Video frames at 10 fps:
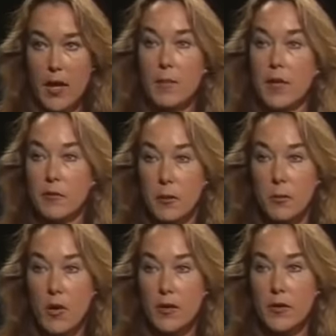because we
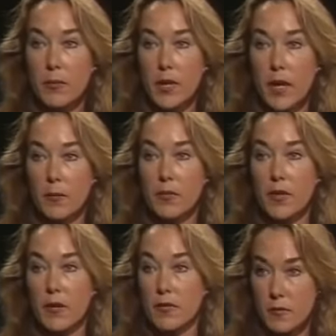wanted to become
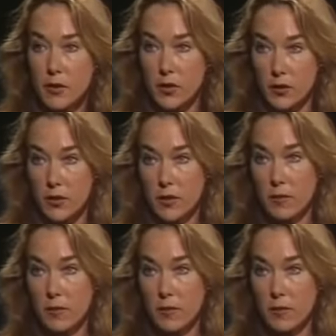self-sufficient